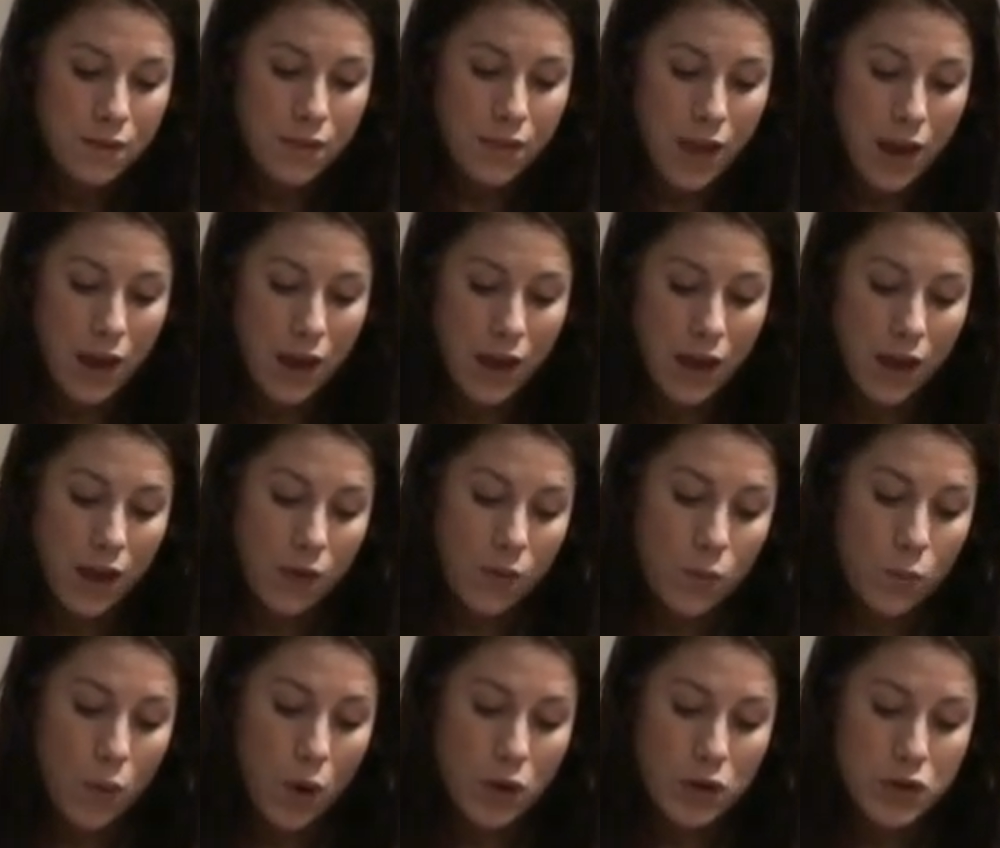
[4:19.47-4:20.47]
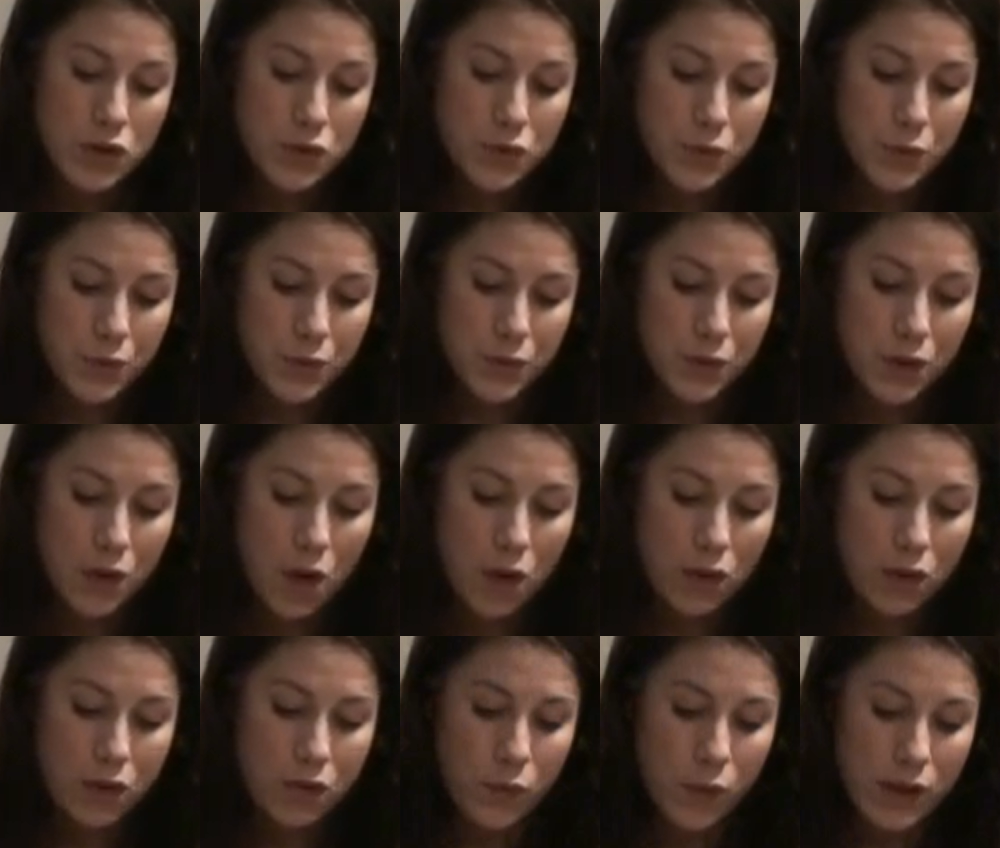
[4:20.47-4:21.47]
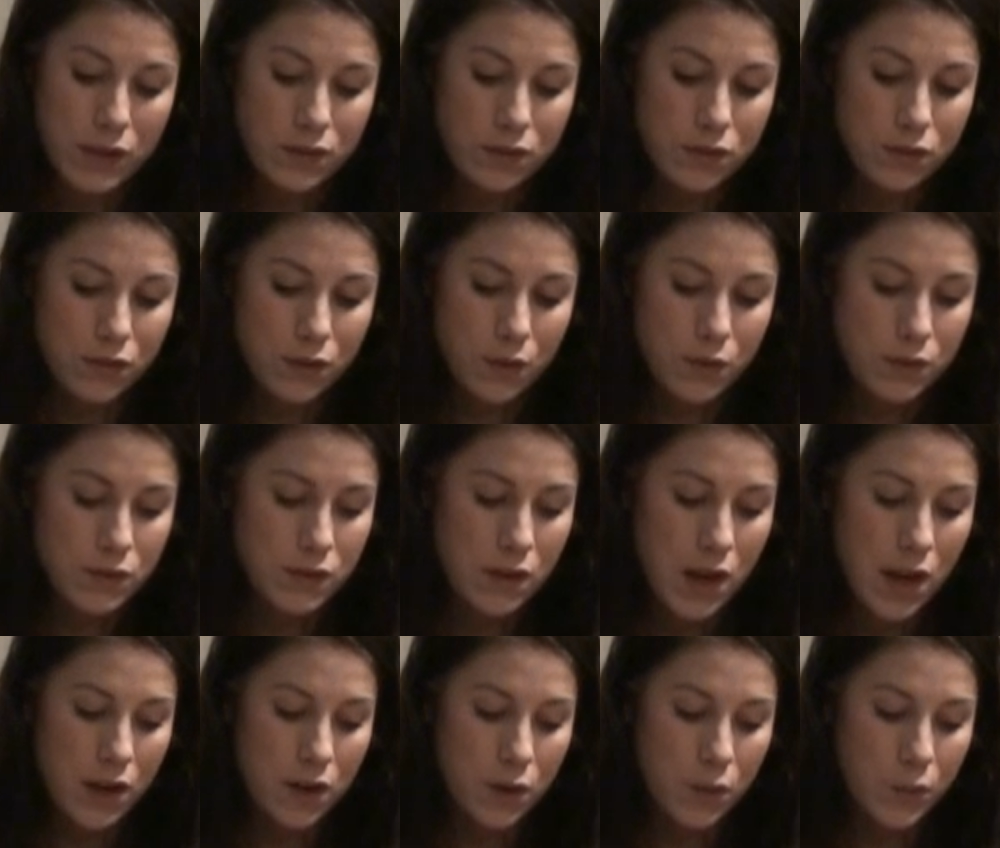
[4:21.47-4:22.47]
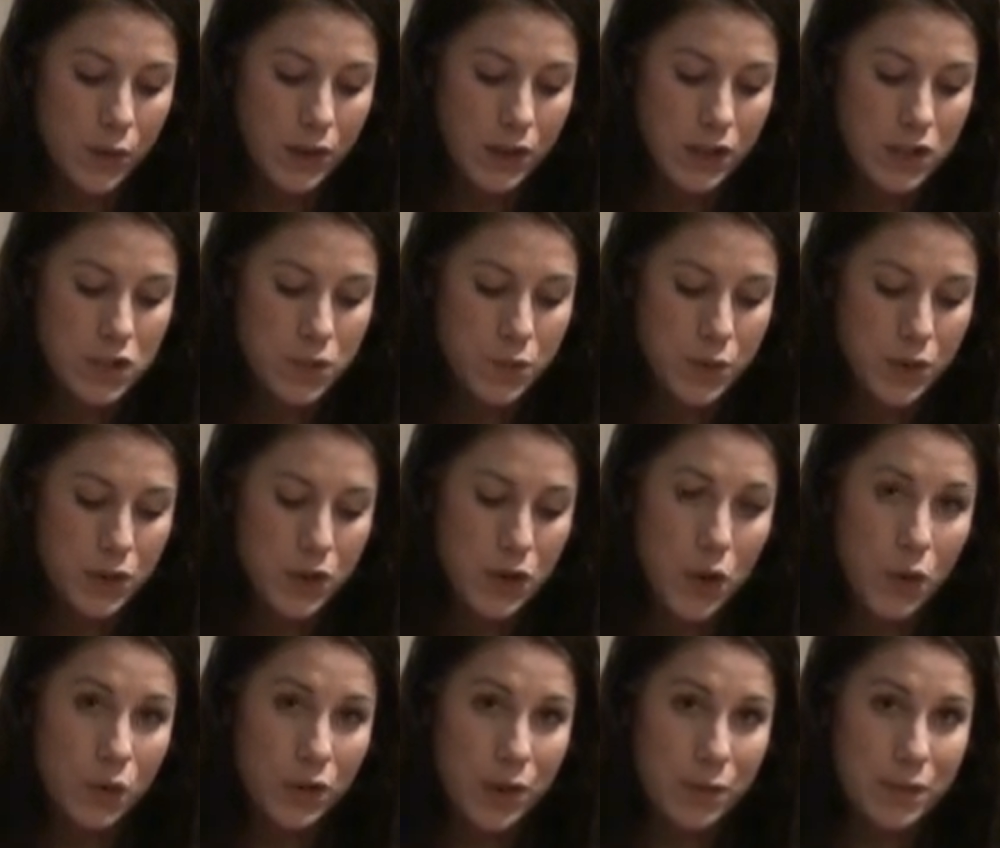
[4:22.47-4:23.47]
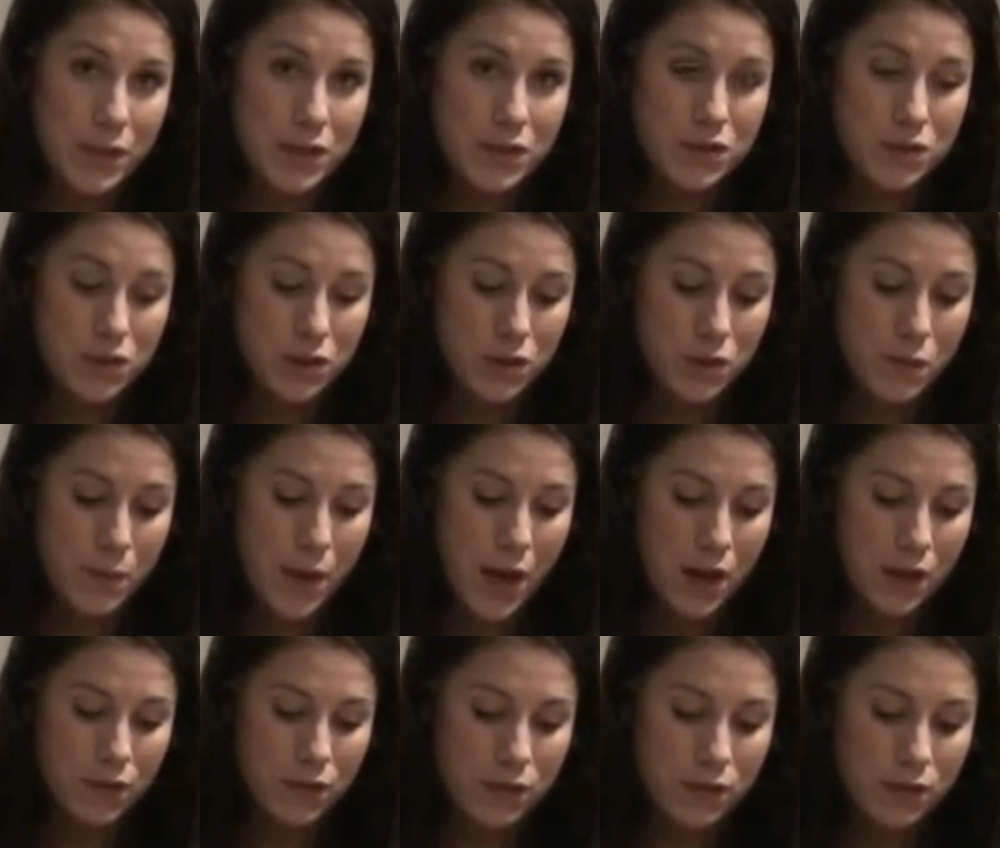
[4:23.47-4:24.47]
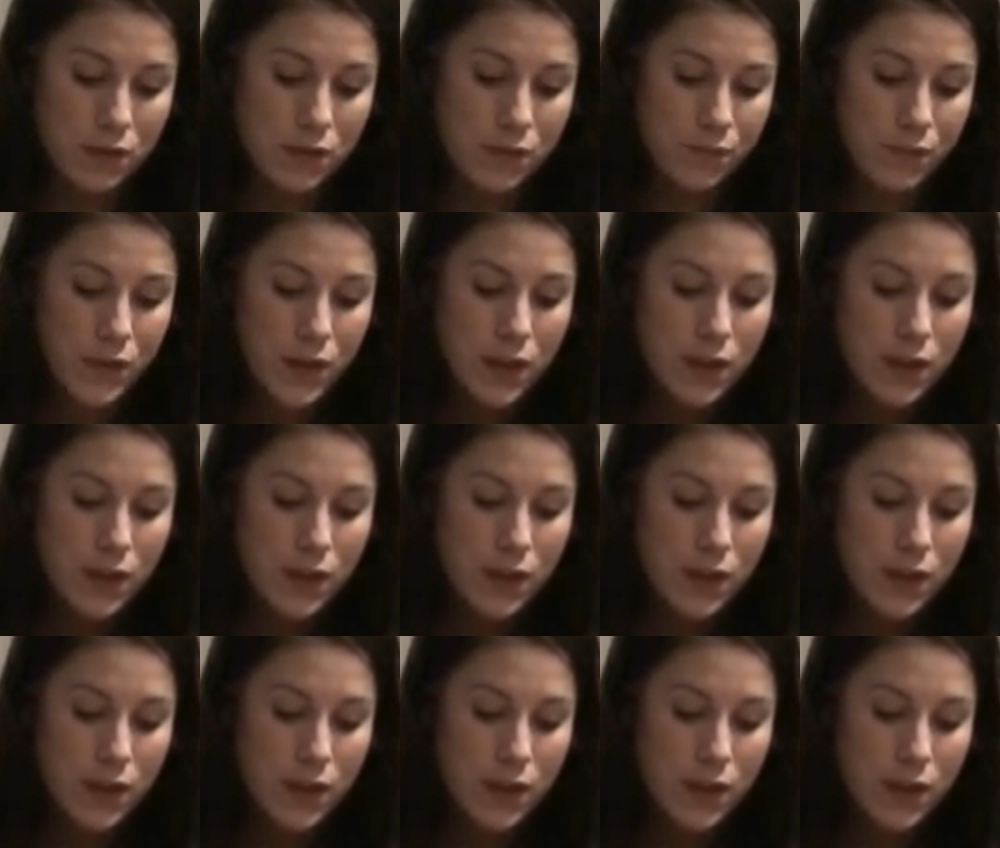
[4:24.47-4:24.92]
They want to rule all of Westeros and are willing to put no limits to their battles.